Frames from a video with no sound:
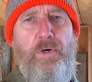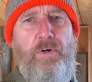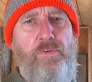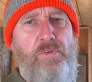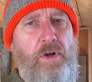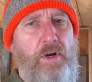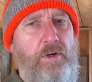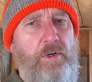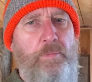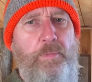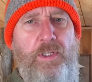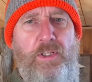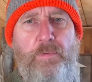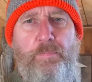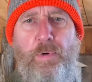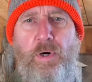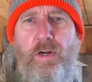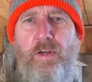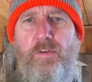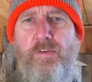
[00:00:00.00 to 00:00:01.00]
It's hard to beat the
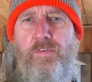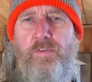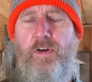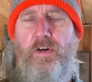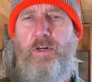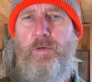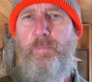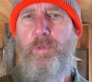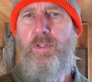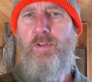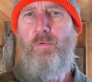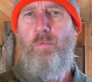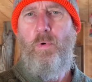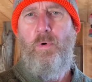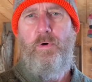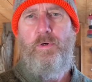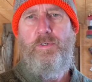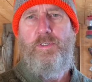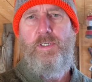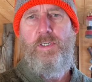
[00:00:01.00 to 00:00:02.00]
price, hard to beat the
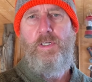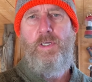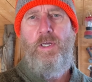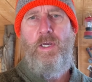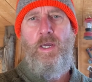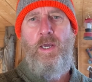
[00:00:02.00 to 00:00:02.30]
warranty.